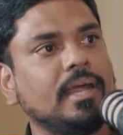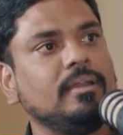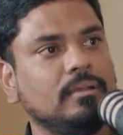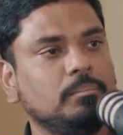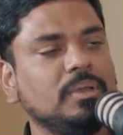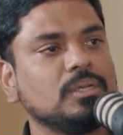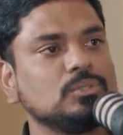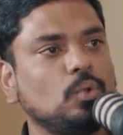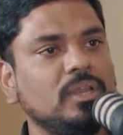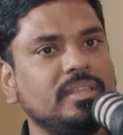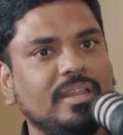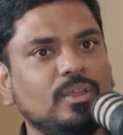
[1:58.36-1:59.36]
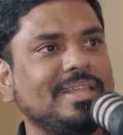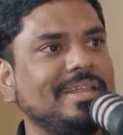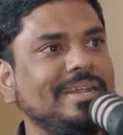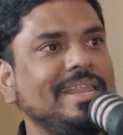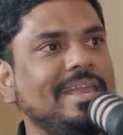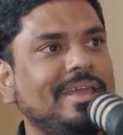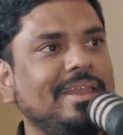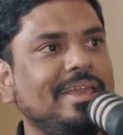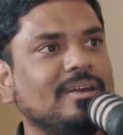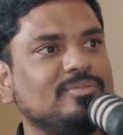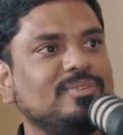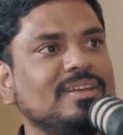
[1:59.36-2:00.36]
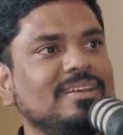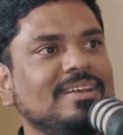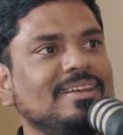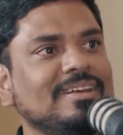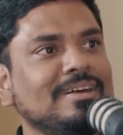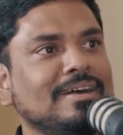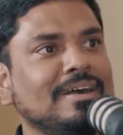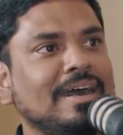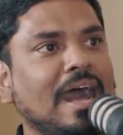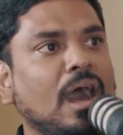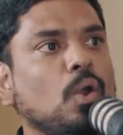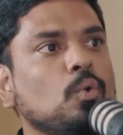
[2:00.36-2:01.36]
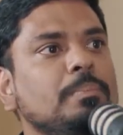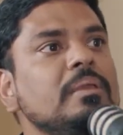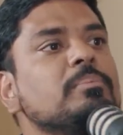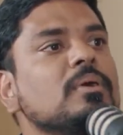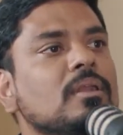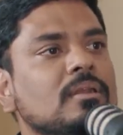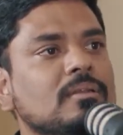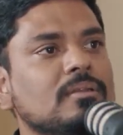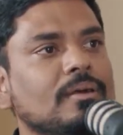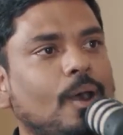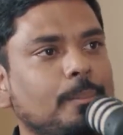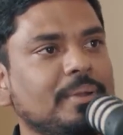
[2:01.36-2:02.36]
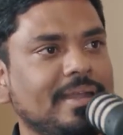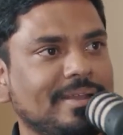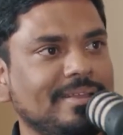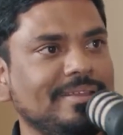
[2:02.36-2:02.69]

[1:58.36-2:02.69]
done because only then you get the DNA of how people operate.